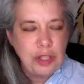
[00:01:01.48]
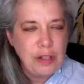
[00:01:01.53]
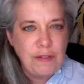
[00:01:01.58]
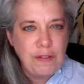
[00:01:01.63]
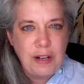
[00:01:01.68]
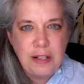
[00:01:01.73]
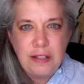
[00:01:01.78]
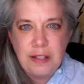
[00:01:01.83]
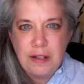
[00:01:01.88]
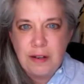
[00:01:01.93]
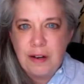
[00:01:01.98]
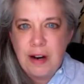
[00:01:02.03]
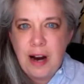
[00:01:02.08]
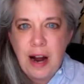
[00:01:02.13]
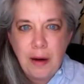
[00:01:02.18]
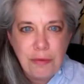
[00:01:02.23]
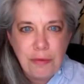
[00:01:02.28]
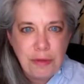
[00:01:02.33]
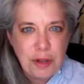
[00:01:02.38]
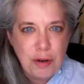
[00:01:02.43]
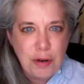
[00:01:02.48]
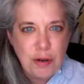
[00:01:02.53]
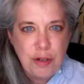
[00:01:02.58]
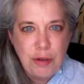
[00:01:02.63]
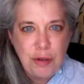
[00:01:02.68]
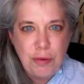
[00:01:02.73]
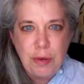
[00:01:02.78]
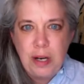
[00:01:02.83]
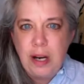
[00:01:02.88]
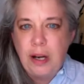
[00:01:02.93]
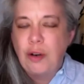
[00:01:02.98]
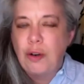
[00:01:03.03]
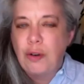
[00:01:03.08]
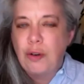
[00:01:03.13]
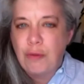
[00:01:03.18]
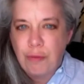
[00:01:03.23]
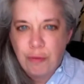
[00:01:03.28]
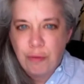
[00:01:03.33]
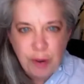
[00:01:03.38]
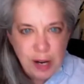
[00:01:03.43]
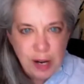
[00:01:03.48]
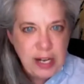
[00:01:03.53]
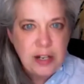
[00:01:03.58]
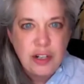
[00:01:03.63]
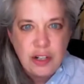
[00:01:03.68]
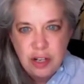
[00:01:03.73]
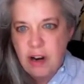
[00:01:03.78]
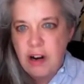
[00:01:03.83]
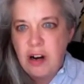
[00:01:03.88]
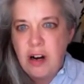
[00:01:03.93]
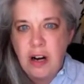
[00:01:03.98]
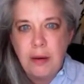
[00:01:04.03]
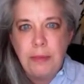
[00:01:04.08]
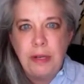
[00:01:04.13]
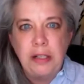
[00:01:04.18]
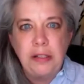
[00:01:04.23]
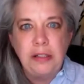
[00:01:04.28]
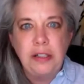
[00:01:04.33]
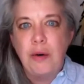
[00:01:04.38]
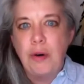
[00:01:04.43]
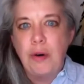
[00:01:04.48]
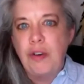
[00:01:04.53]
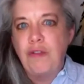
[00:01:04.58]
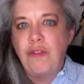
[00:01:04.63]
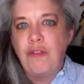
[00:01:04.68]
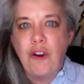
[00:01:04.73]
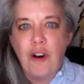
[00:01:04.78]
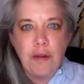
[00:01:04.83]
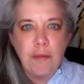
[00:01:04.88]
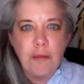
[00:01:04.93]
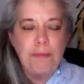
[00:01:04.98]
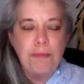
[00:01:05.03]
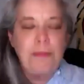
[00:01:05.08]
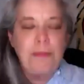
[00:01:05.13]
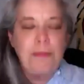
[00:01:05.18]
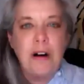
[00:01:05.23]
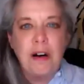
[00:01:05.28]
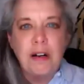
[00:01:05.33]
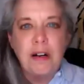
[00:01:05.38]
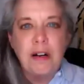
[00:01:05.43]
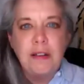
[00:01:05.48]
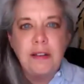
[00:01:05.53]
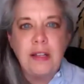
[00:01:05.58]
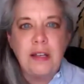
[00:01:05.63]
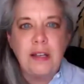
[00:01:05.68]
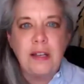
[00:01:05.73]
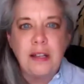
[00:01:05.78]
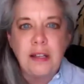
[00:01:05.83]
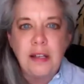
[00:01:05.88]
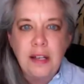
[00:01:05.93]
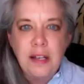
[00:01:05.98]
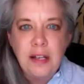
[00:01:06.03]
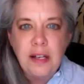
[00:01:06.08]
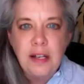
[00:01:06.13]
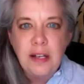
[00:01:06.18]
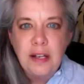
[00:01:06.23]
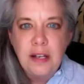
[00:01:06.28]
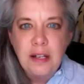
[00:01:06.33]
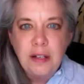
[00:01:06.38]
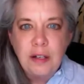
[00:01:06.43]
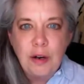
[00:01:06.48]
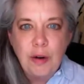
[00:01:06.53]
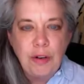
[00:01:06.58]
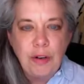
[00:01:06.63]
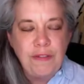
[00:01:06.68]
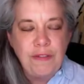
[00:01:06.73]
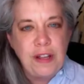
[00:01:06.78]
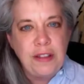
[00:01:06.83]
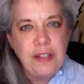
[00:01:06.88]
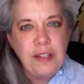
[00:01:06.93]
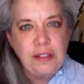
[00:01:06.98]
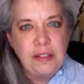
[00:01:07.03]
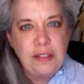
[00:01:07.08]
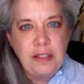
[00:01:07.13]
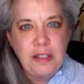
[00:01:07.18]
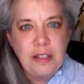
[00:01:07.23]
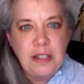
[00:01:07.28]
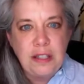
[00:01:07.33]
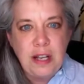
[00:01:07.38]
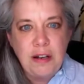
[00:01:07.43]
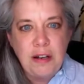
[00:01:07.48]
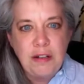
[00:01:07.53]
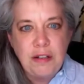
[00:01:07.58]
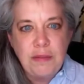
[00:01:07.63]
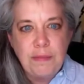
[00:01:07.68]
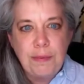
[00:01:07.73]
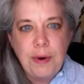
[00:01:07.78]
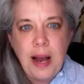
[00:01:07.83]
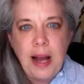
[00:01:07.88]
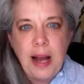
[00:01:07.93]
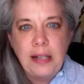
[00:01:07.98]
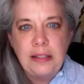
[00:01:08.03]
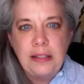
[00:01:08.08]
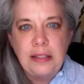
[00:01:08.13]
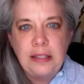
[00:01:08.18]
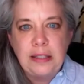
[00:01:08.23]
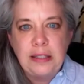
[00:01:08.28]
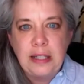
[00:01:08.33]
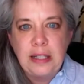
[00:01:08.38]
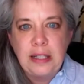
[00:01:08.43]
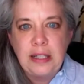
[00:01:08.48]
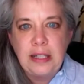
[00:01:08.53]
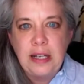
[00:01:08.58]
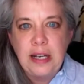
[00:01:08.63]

us are out there doing a great job and going far beyond the code of ethics and the standards of practice. And